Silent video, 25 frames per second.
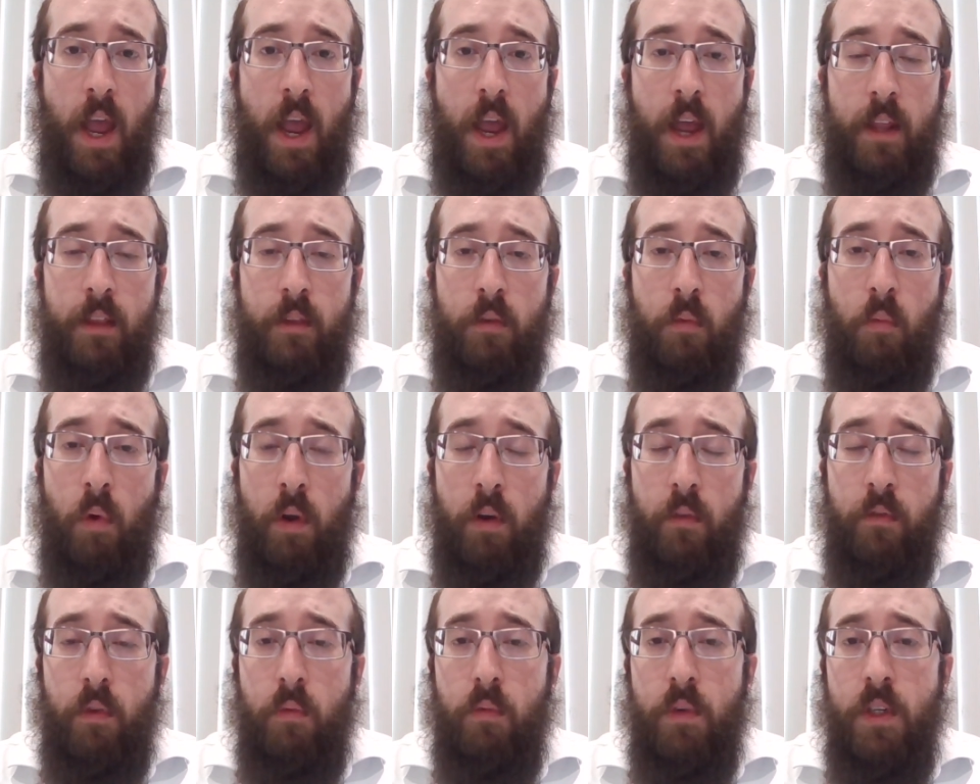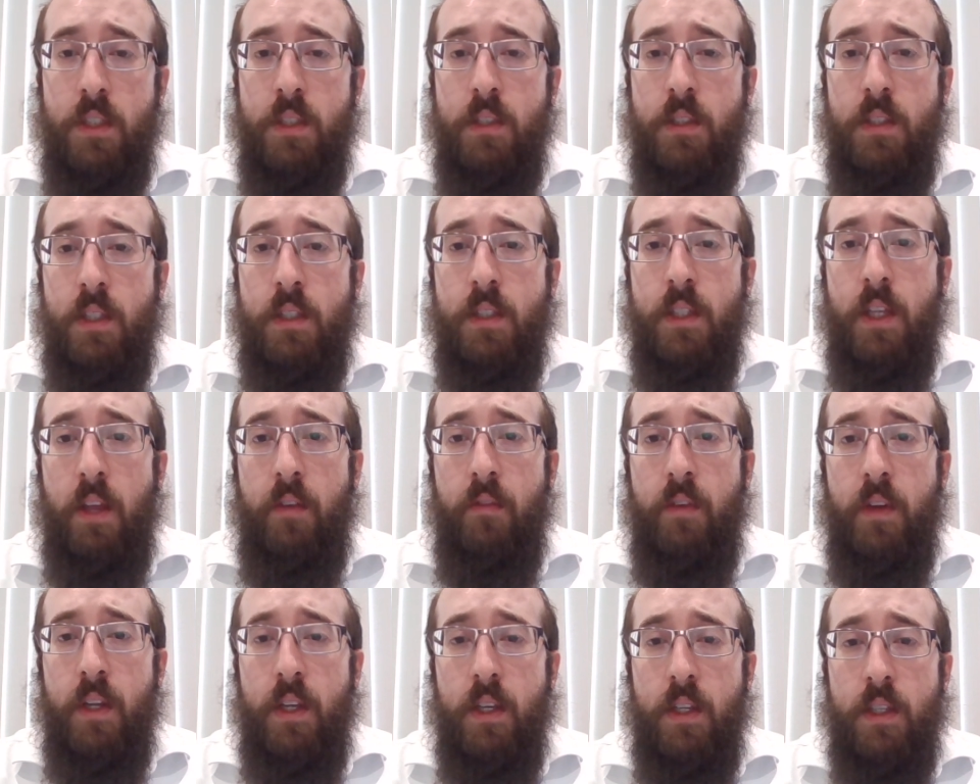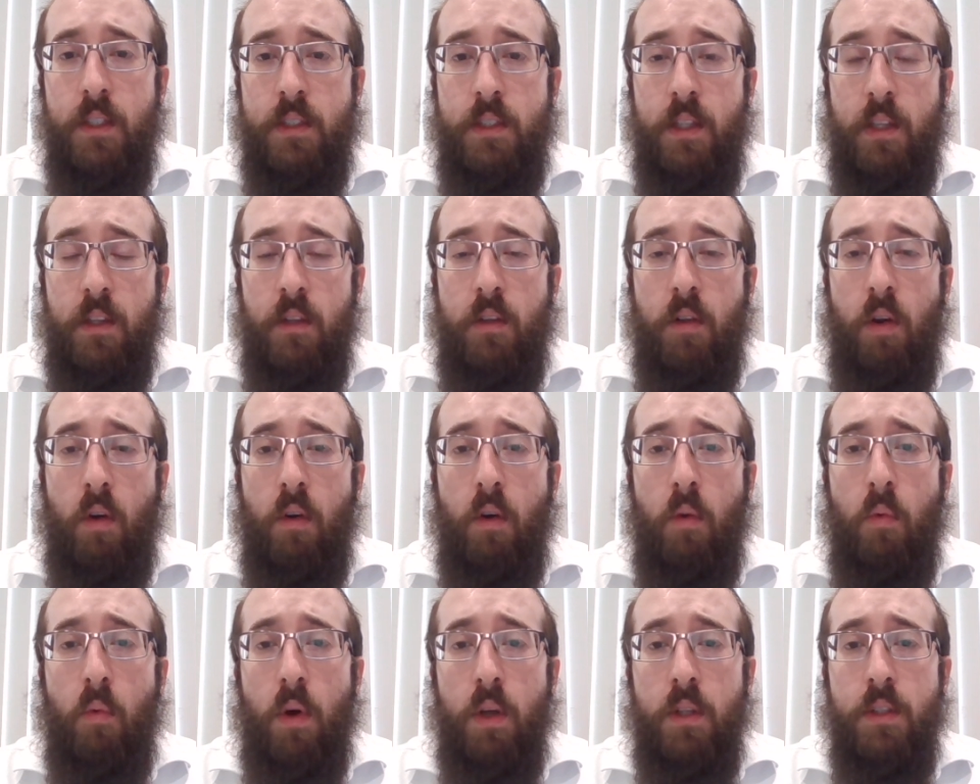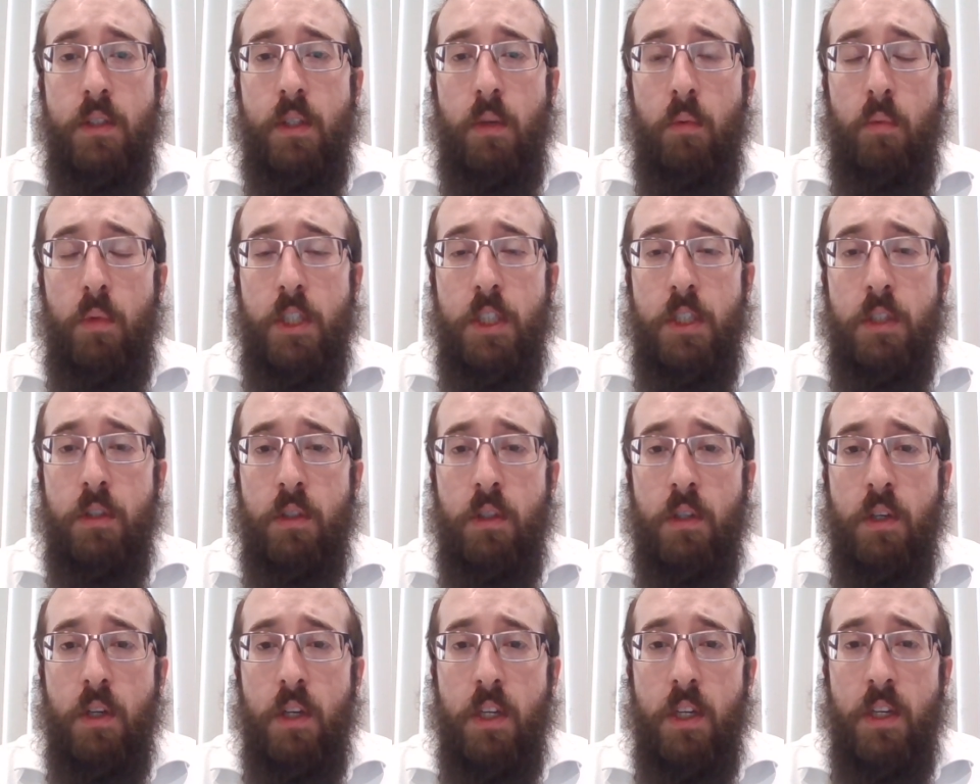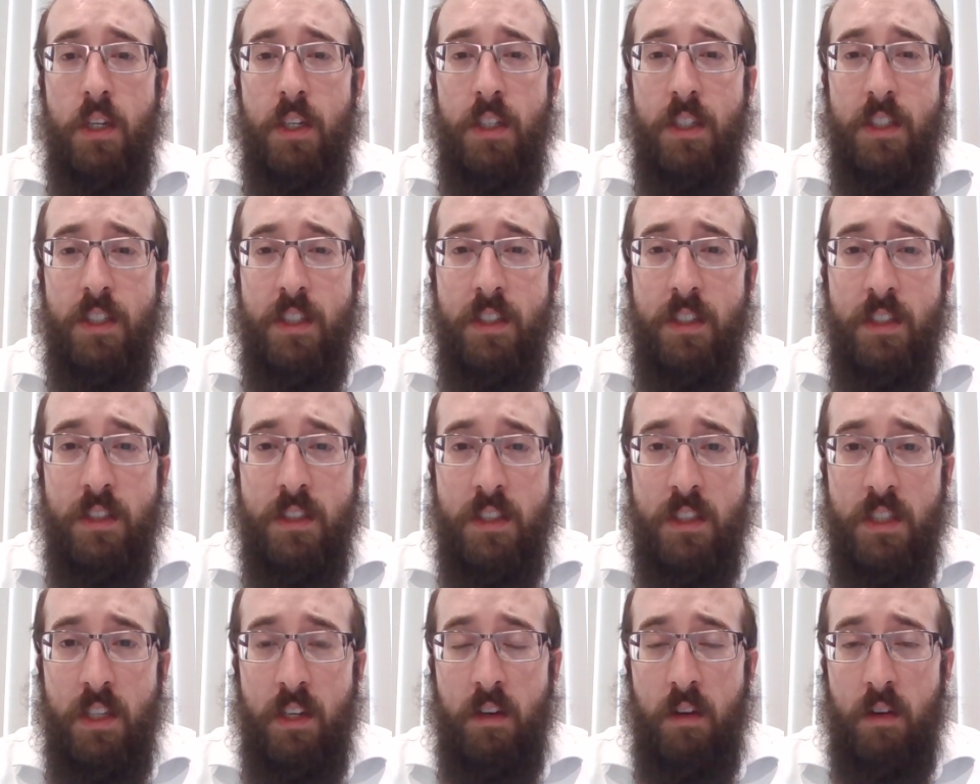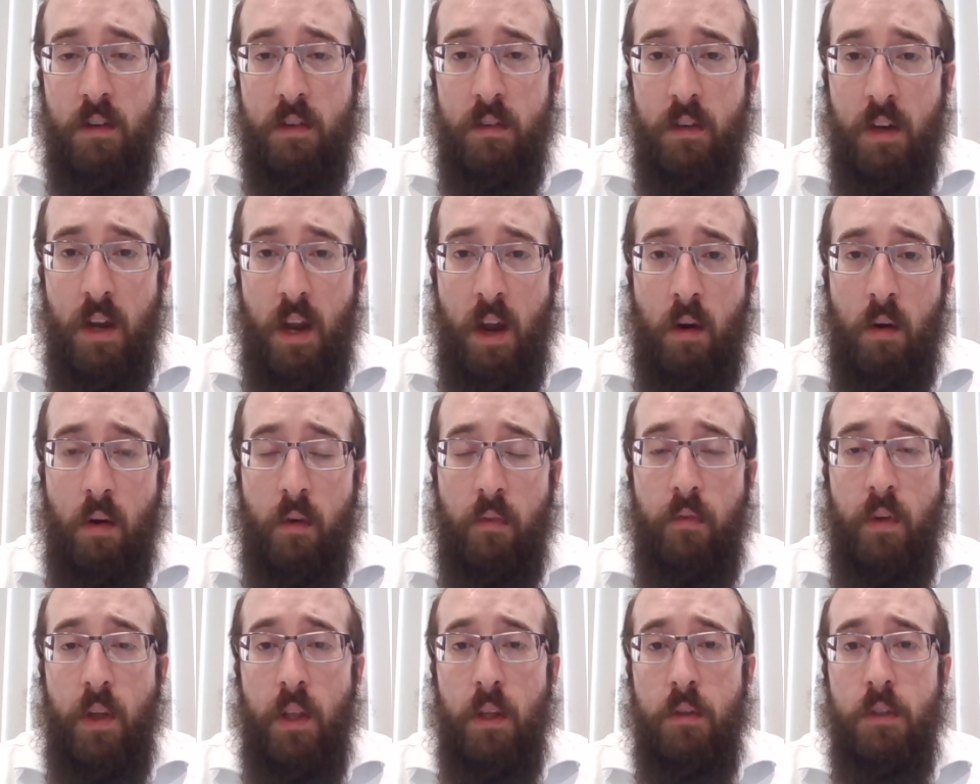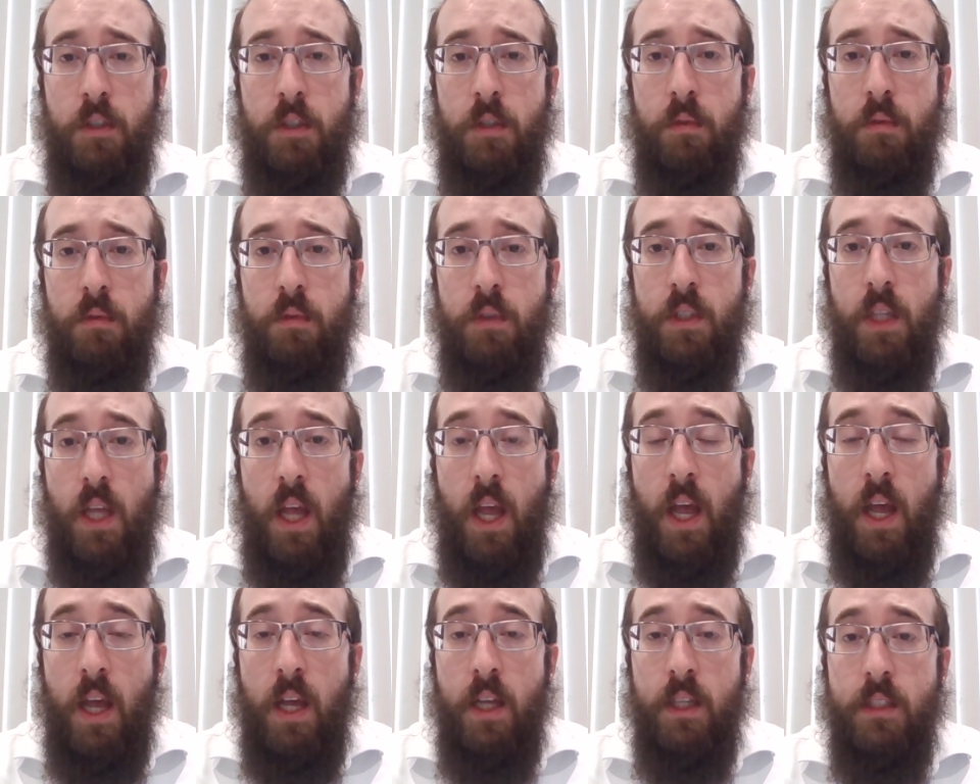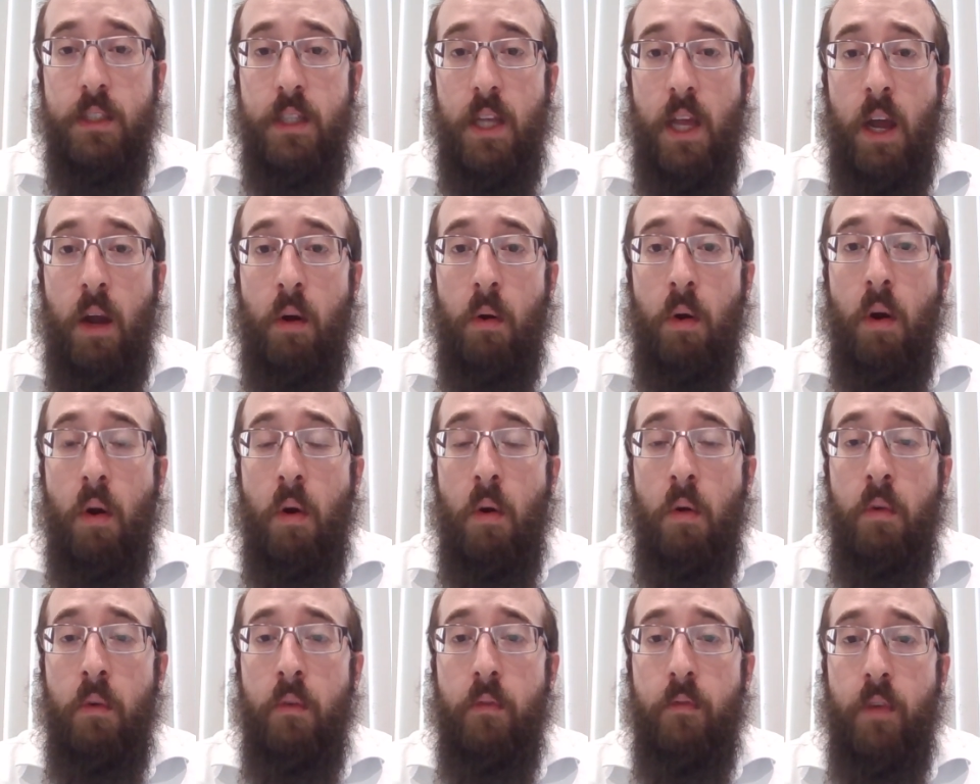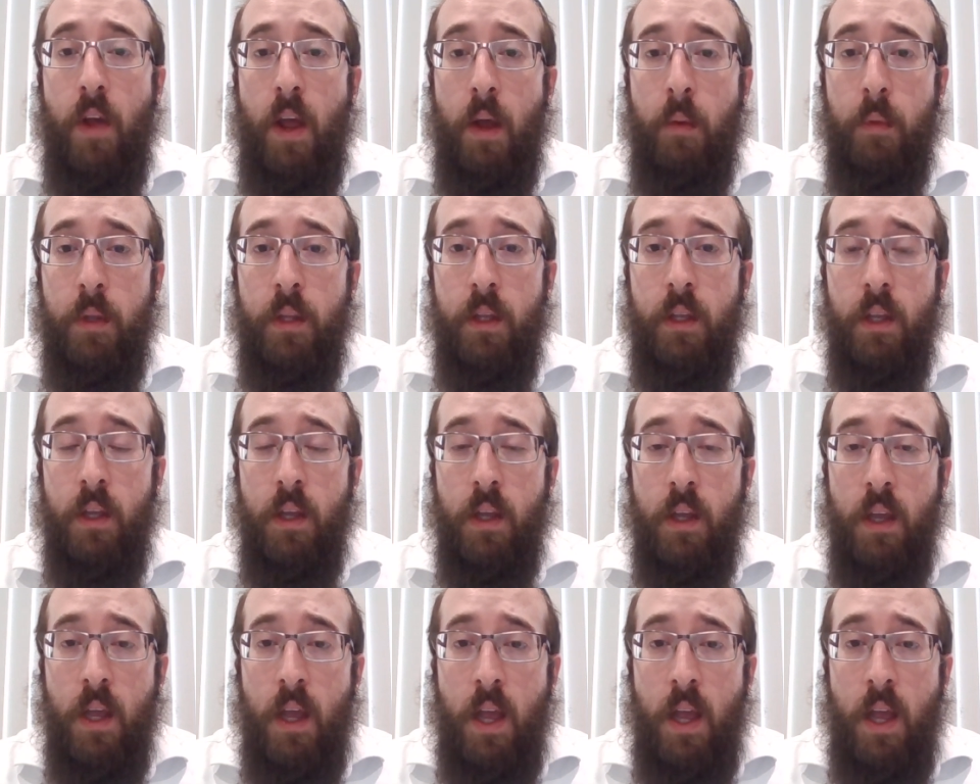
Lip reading: And one of the reasons it's given is that the Torah wants that we should consider our fellow Jews as our own family.